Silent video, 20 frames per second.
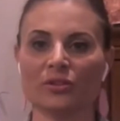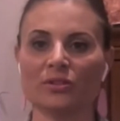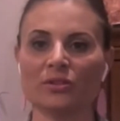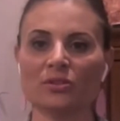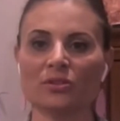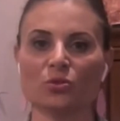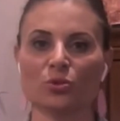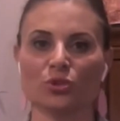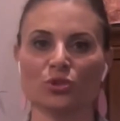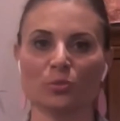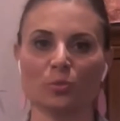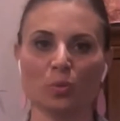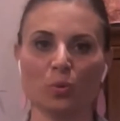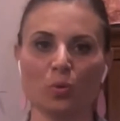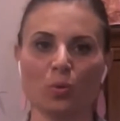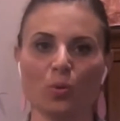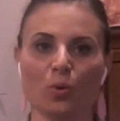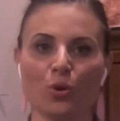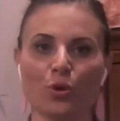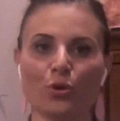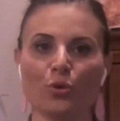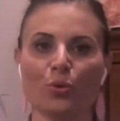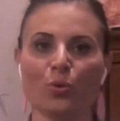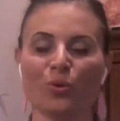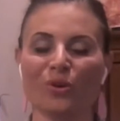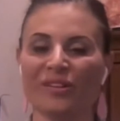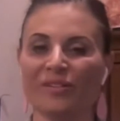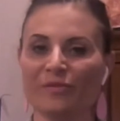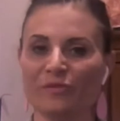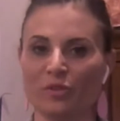services or
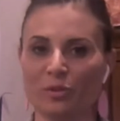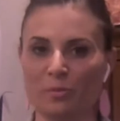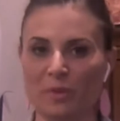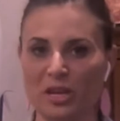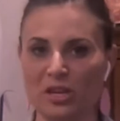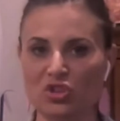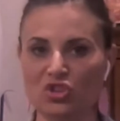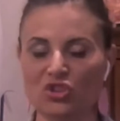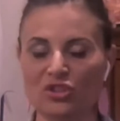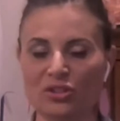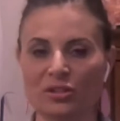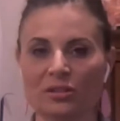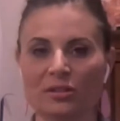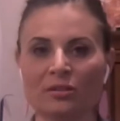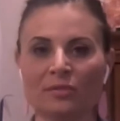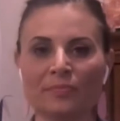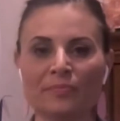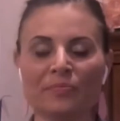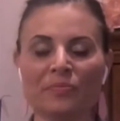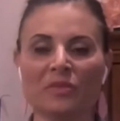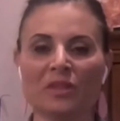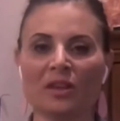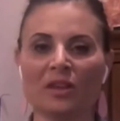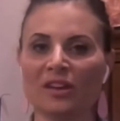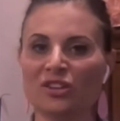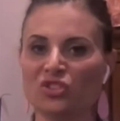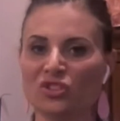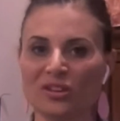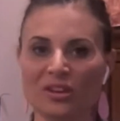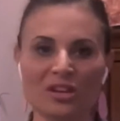support or information,
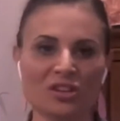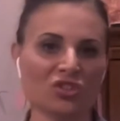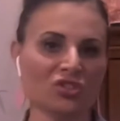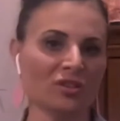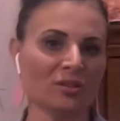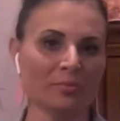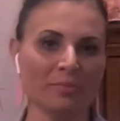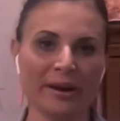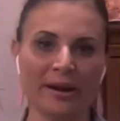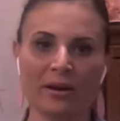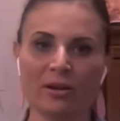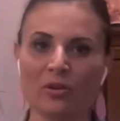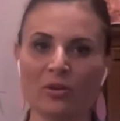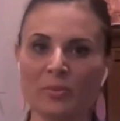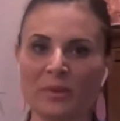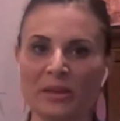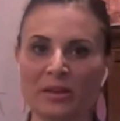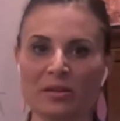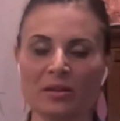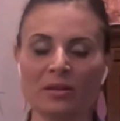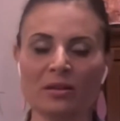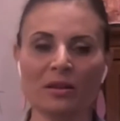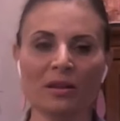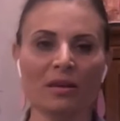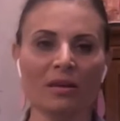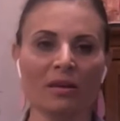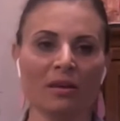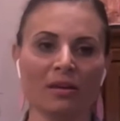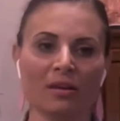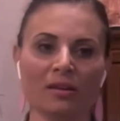education,
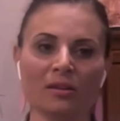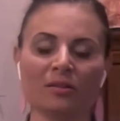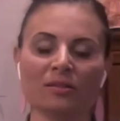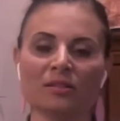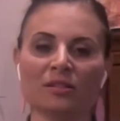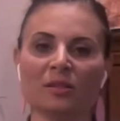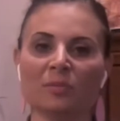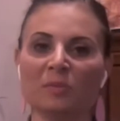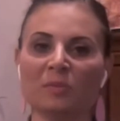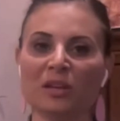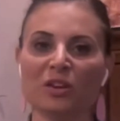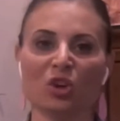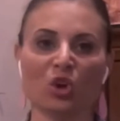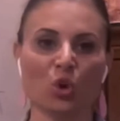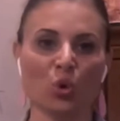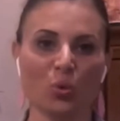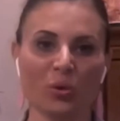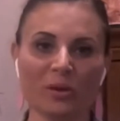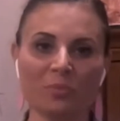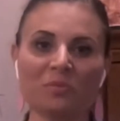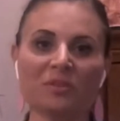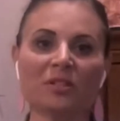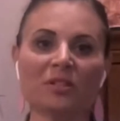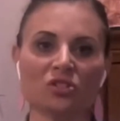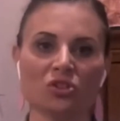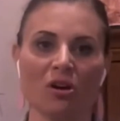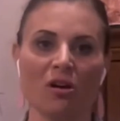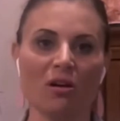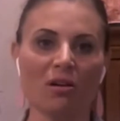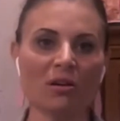empowerment, and being
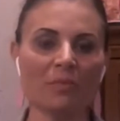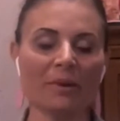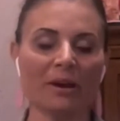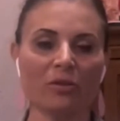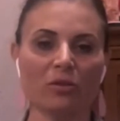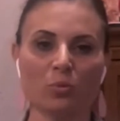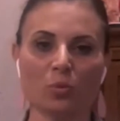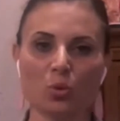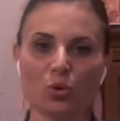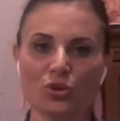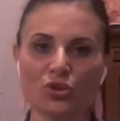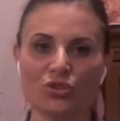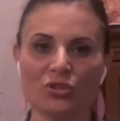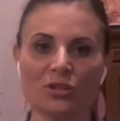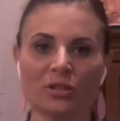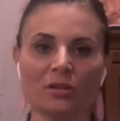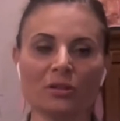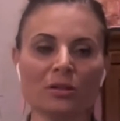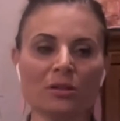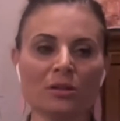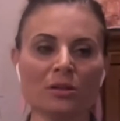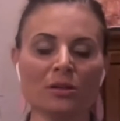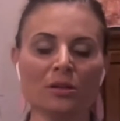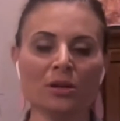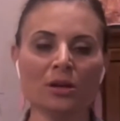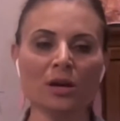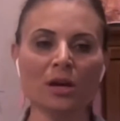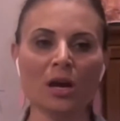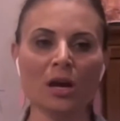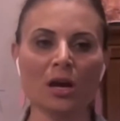equipped to talk about abortion,
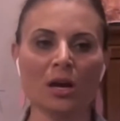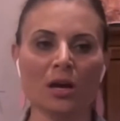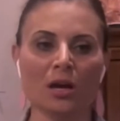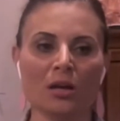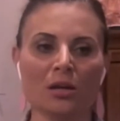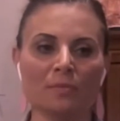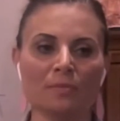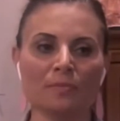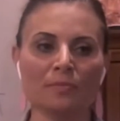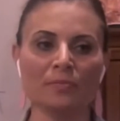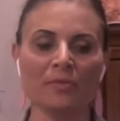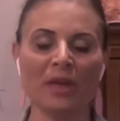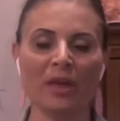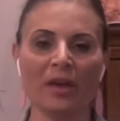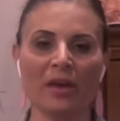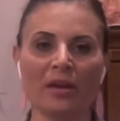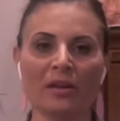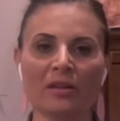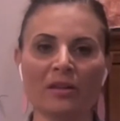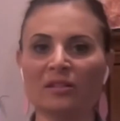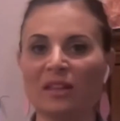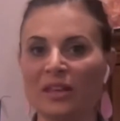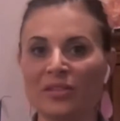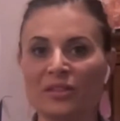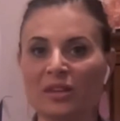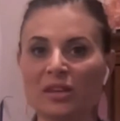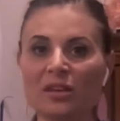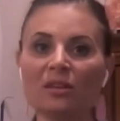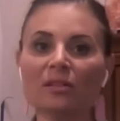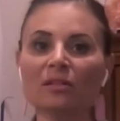and
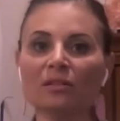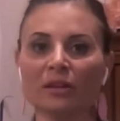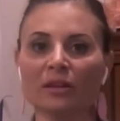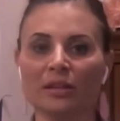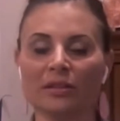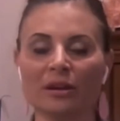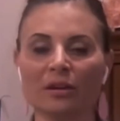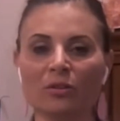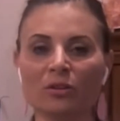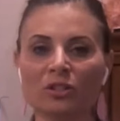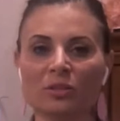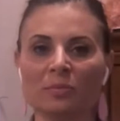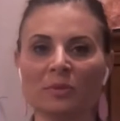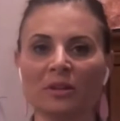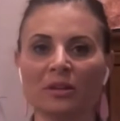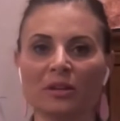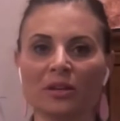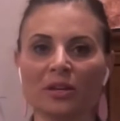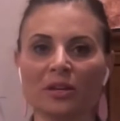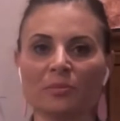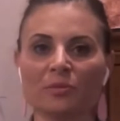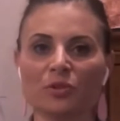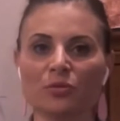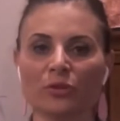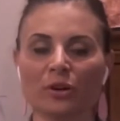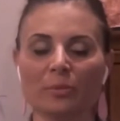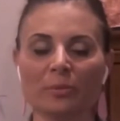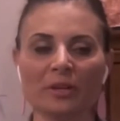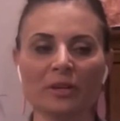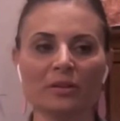the healing that ultimately
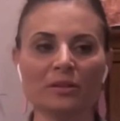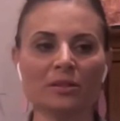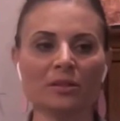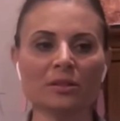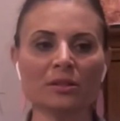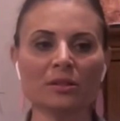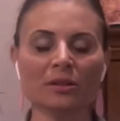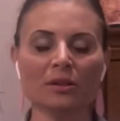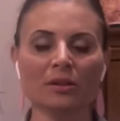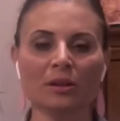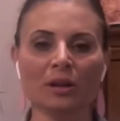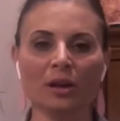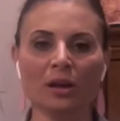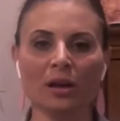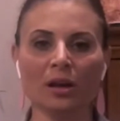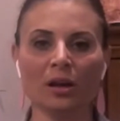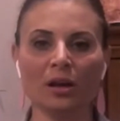comes from it.